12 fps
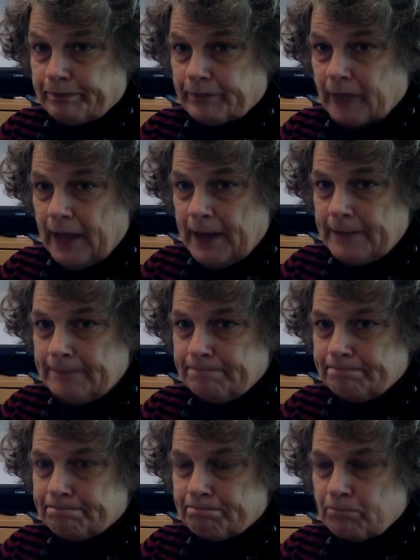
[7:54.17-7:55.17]
Okay?
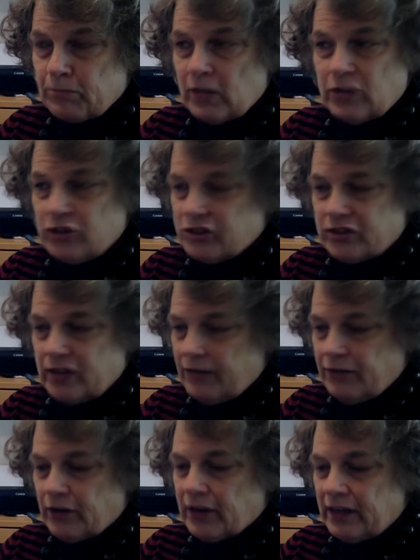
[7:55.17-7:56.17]
Just if
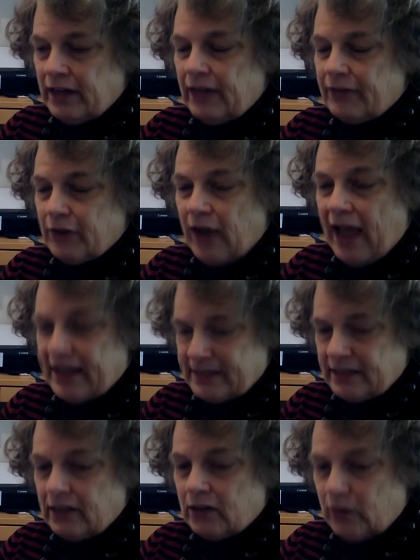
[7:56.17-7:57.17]
you're
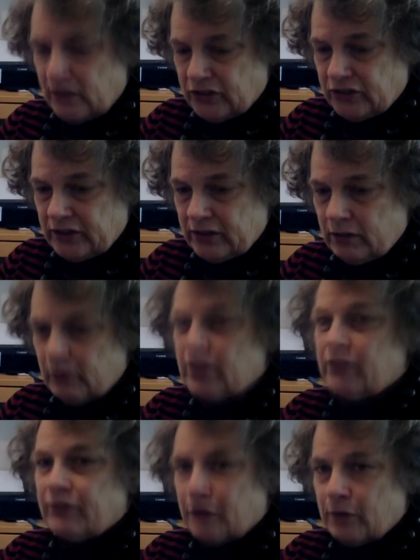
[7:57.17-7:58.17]
asking a question with a
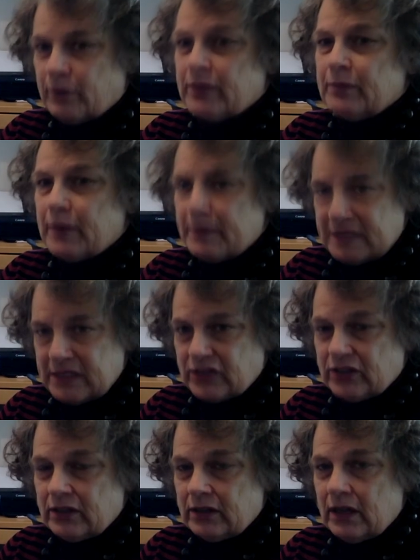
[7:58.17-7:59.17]
verb with a
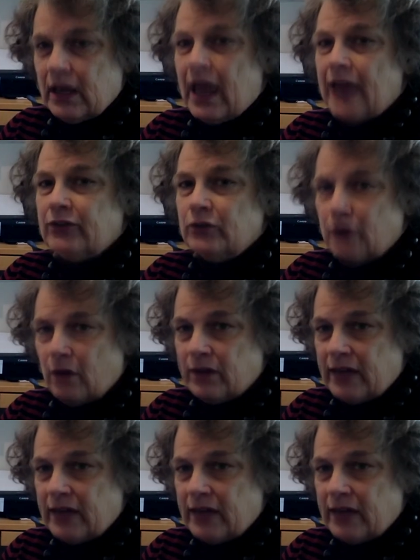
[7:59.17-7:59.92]
preposition and you know the